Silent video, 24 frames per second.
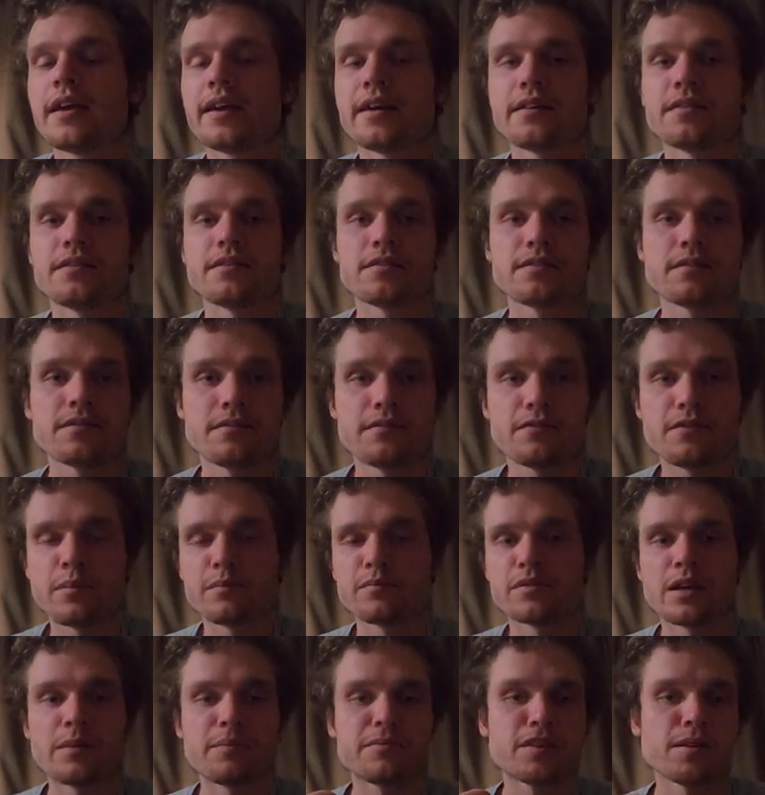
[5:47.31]
And
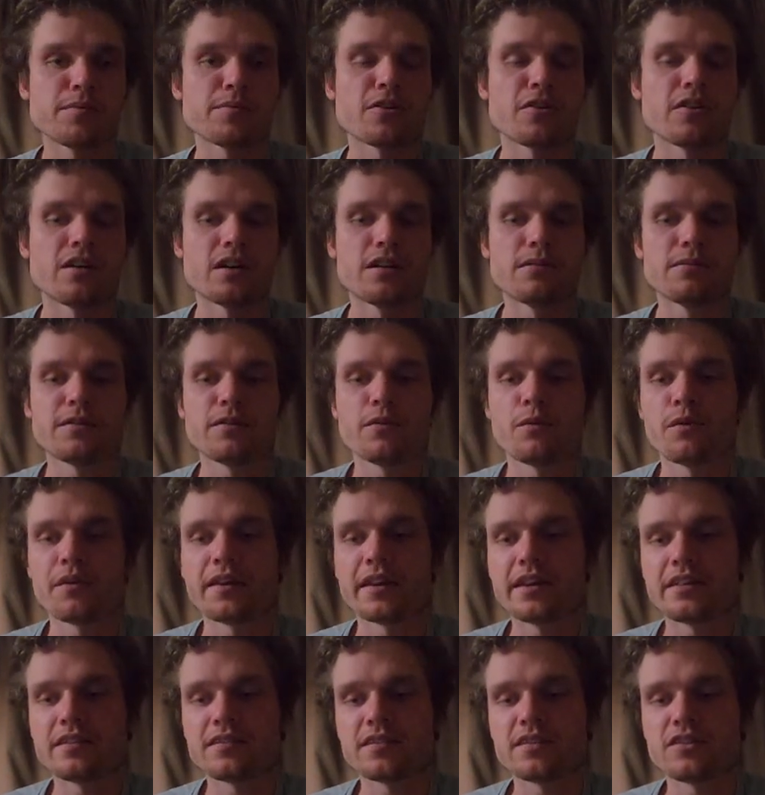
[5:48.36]
thumbs up, subscribe, all
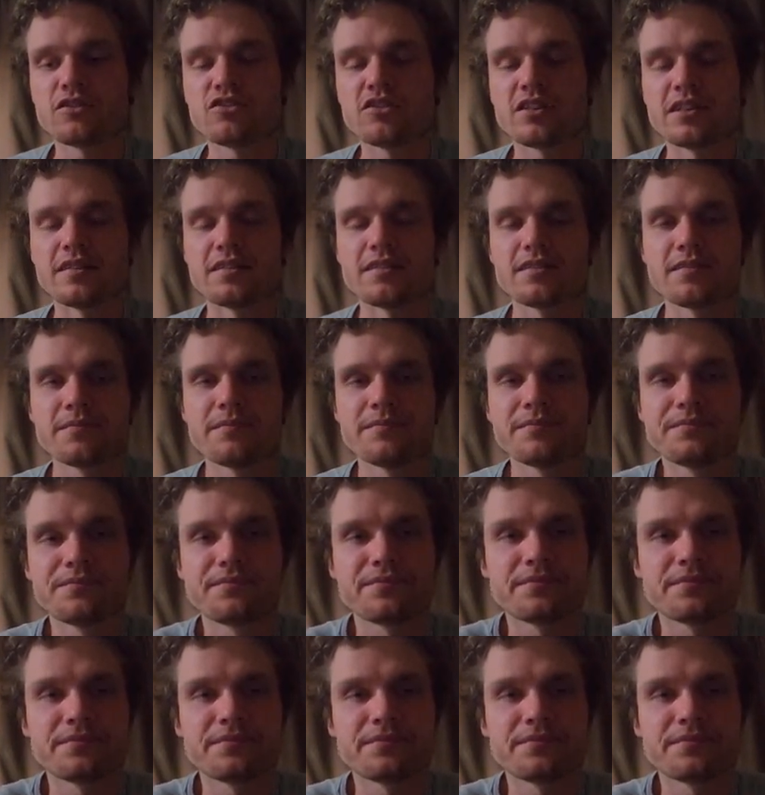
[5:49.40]
that. Cheers.